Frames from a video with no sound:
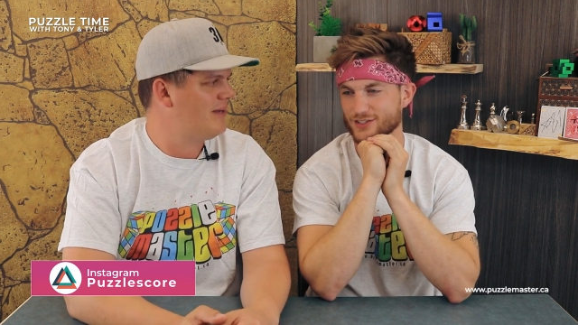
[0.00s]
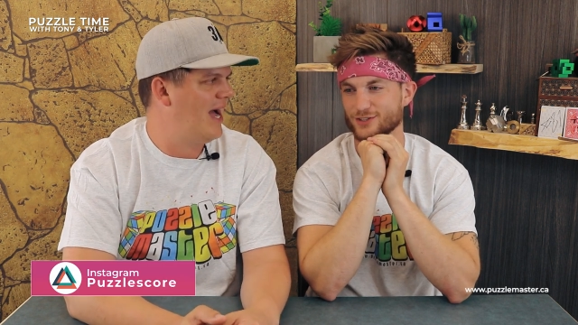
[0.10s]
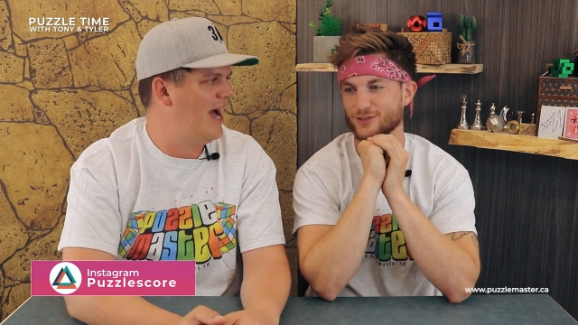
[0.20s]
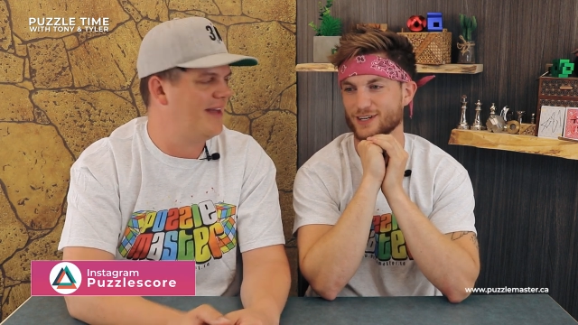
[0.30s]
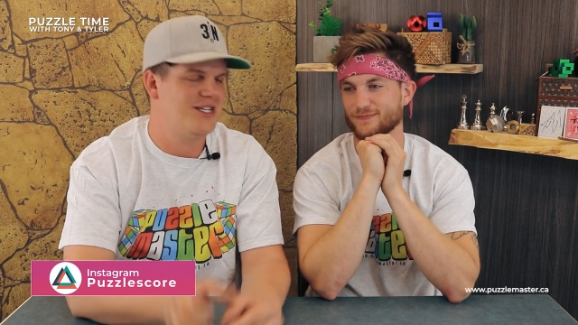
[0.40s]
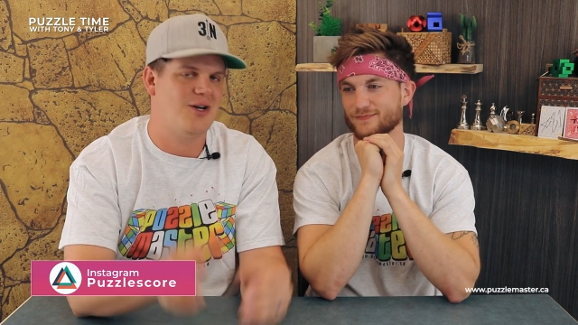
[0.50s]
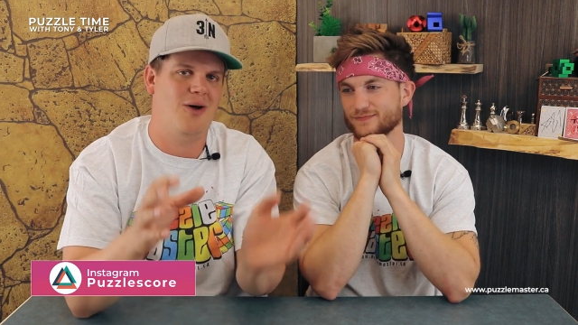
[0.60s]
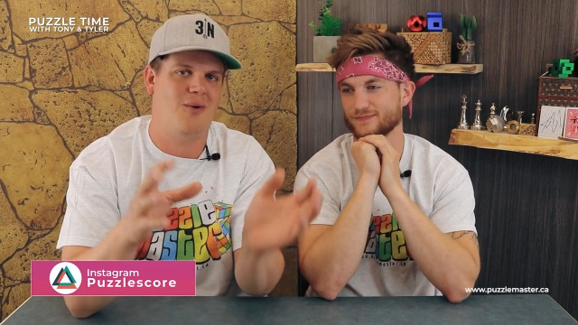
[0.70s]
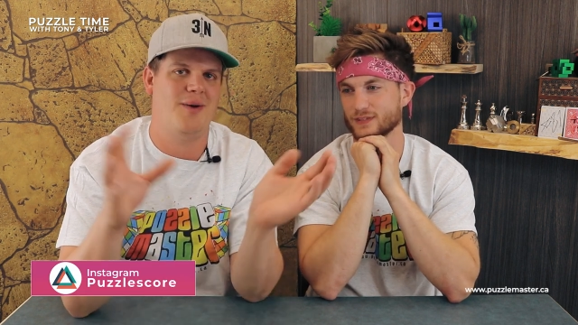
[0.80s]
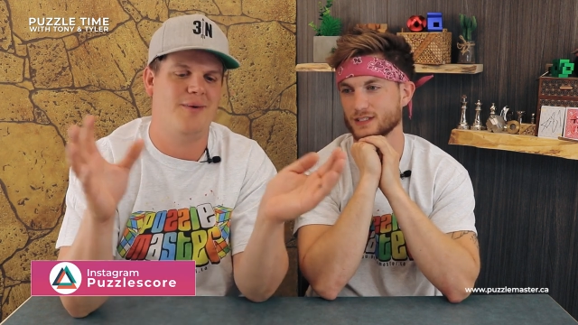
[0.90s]
Speaker 1: Yeah, I think it's
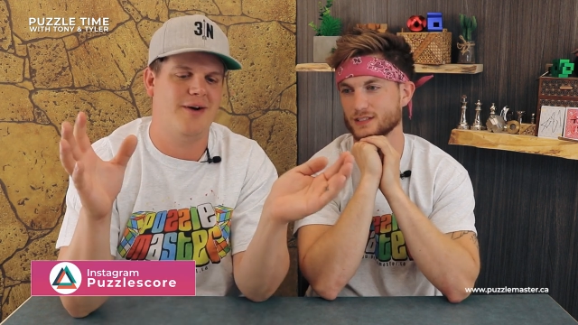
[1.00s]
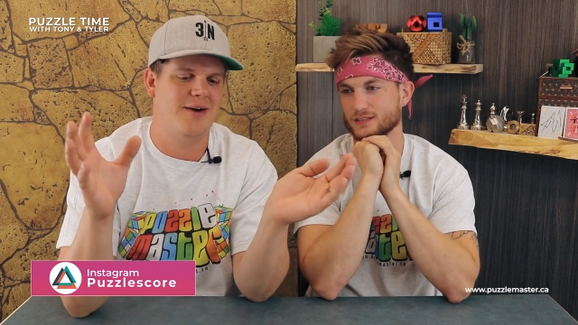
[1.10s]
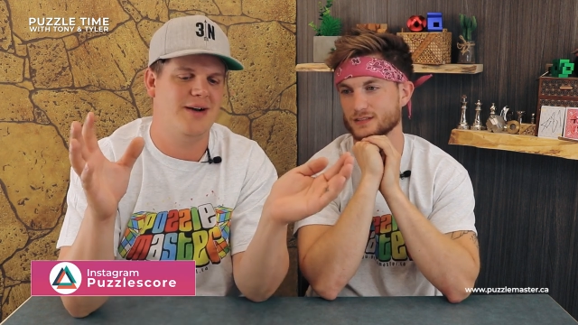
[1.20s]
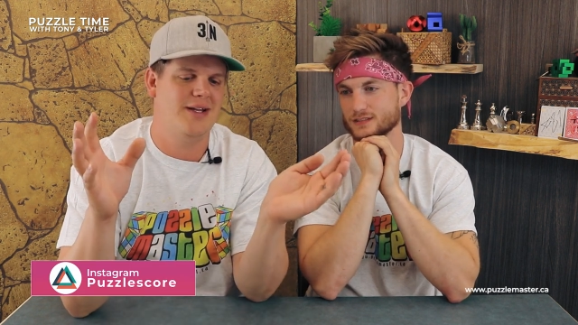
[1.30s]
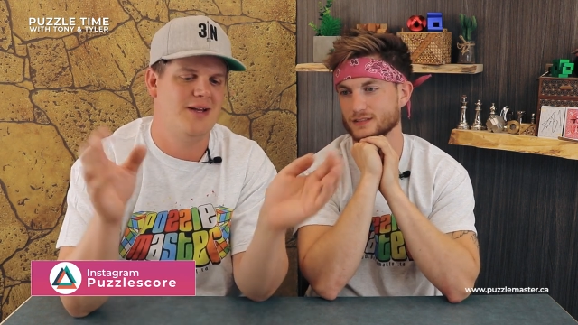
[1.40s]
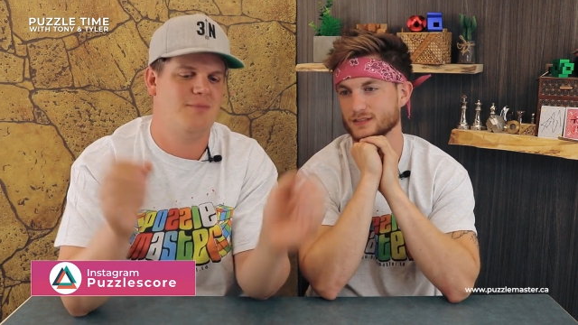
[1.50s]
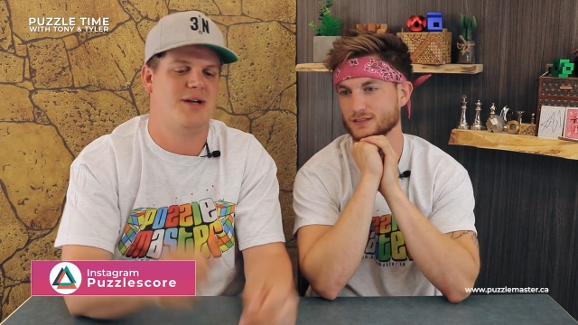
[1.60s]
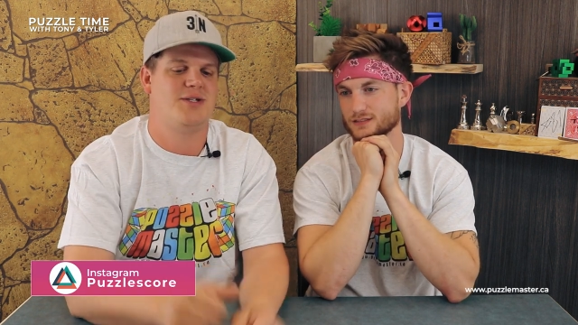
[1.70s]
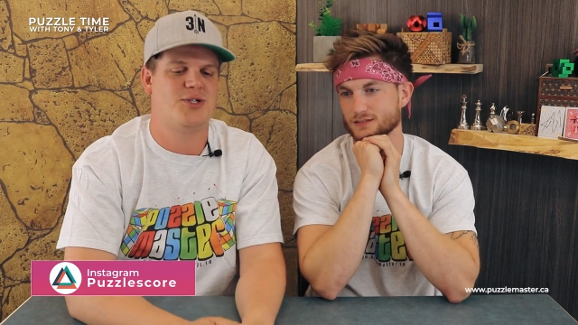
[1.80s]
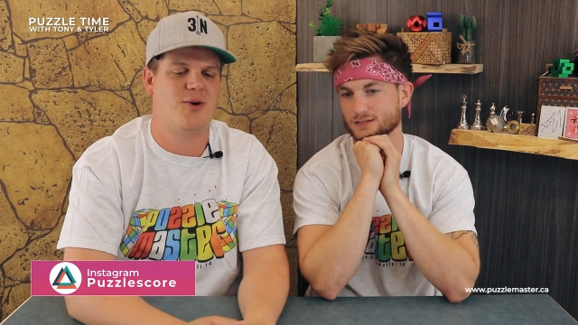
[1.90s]
all one word.
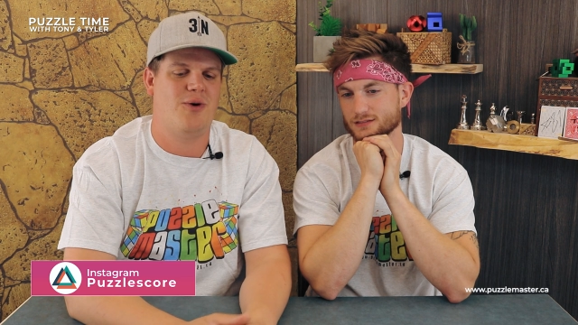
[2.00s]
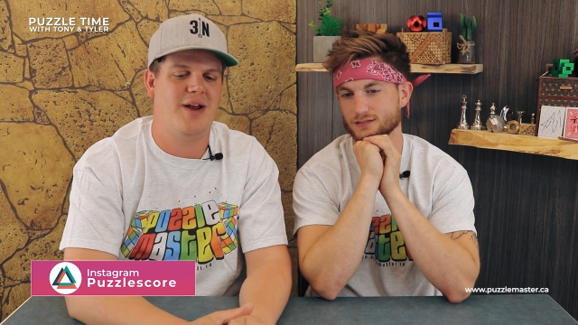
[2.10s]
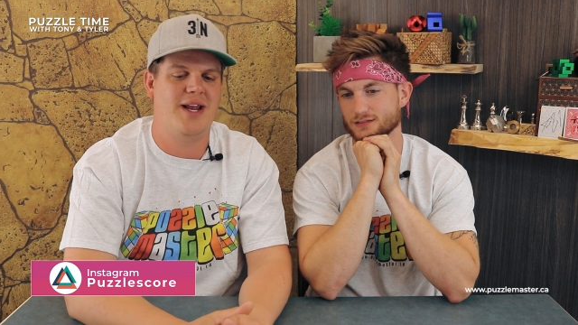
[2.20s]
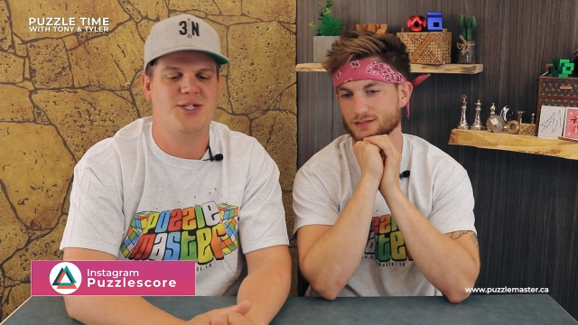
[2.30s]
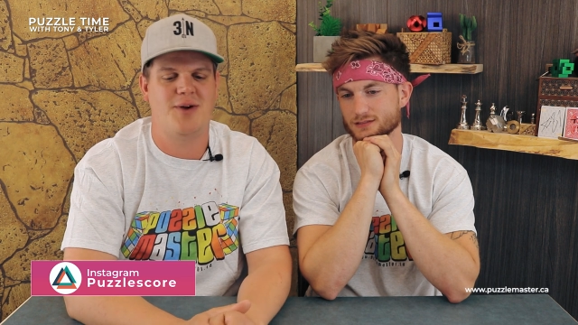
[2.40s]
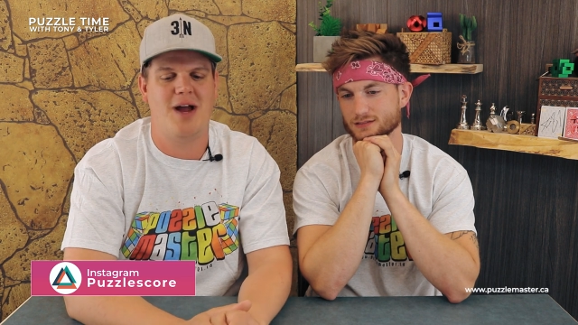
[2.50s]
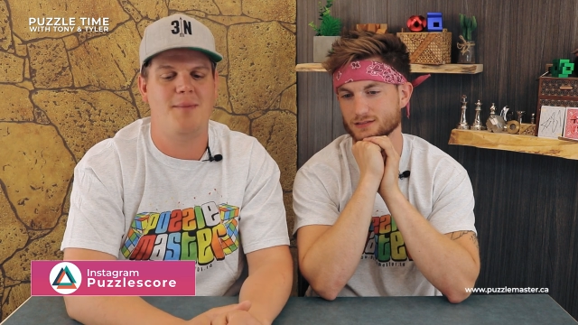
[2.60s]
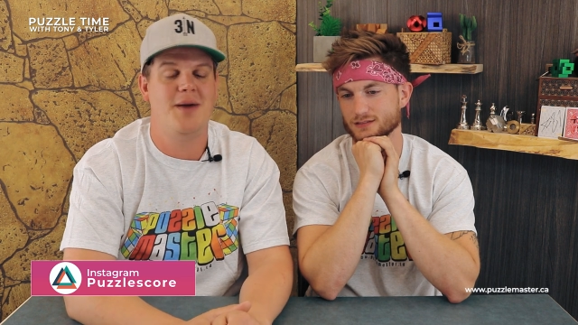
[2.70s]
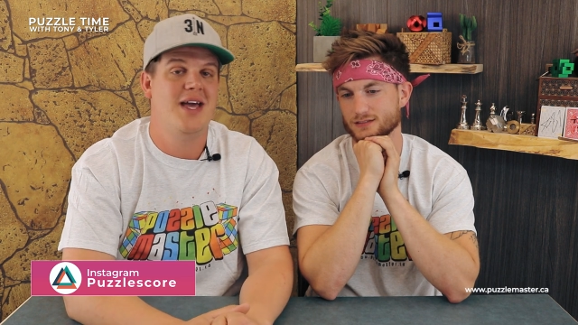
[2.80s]
Puzzle score on Instagram.